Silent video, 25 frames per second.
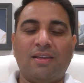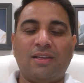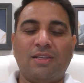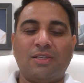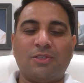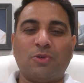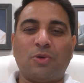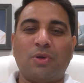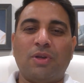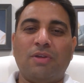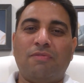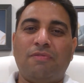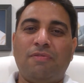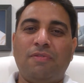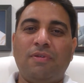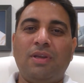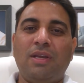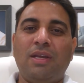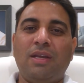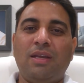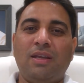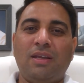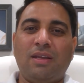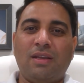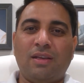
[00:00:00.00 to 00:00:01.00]
So if
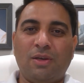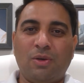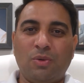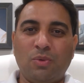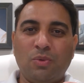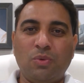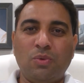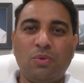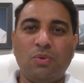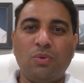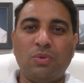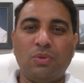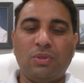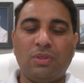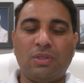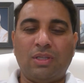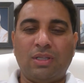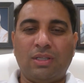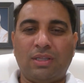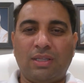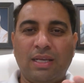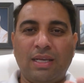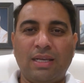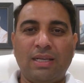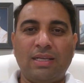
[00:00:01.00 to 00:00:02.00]
we do the
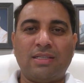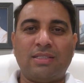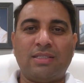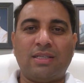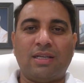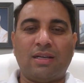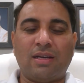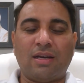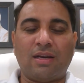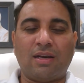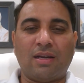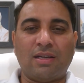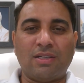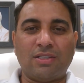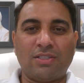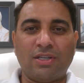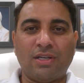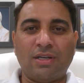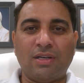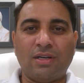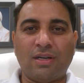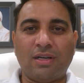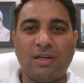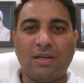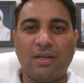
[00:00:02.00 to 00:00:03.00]
things that are
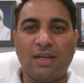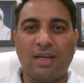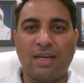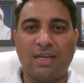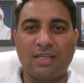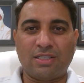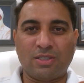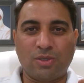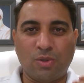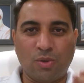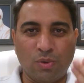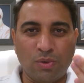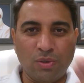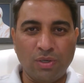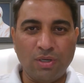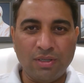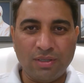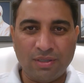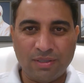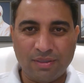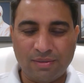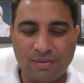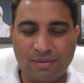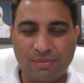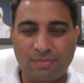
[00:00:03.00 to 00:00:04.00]
considered as good
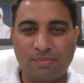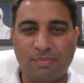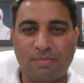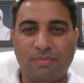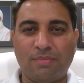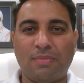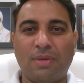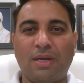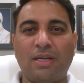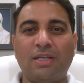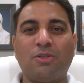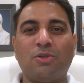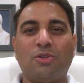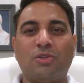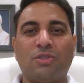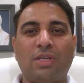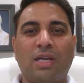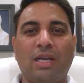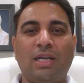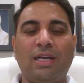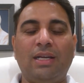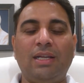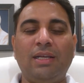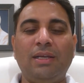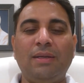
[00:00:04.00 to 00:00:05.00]
by
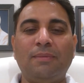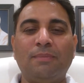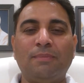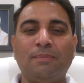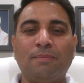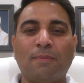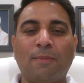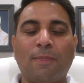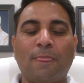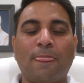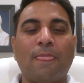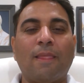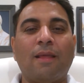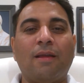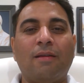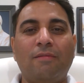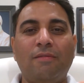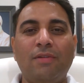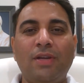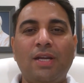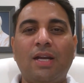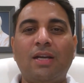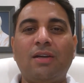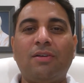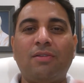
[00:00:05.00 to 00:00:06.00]
society,
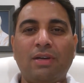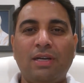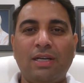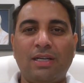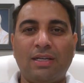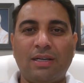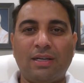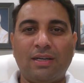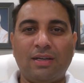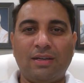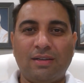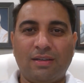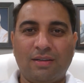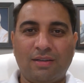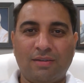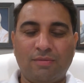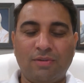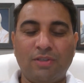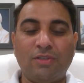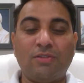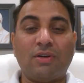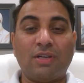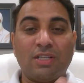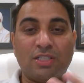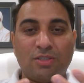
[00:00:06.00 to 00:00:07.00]
we are treated
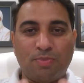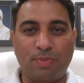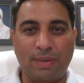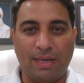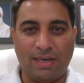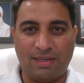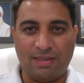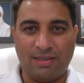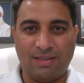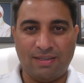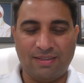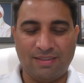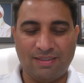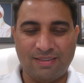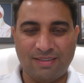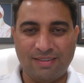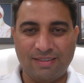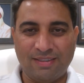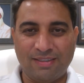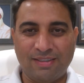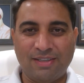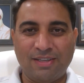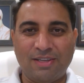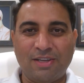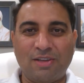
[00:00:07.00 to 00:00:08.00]
with respect.
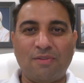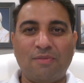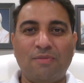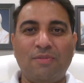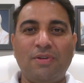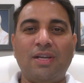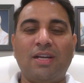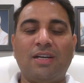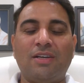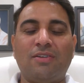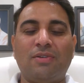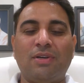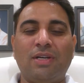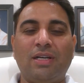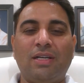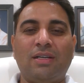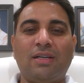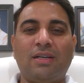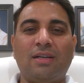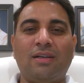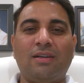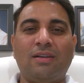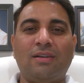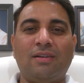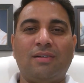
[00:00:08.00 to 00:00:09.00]
We are
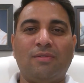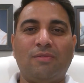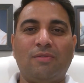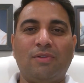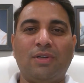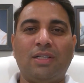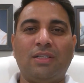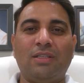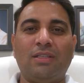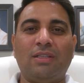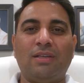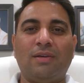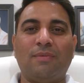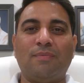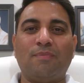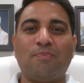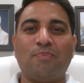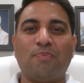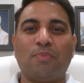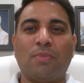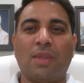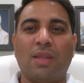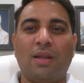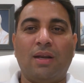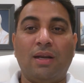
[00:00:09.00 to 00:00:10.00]
treated with
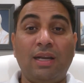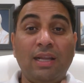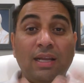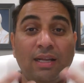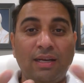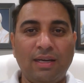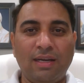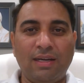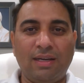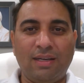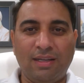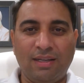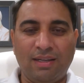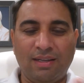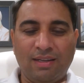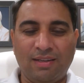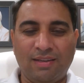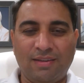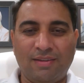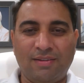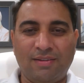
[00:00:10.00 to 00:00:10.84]
dignity.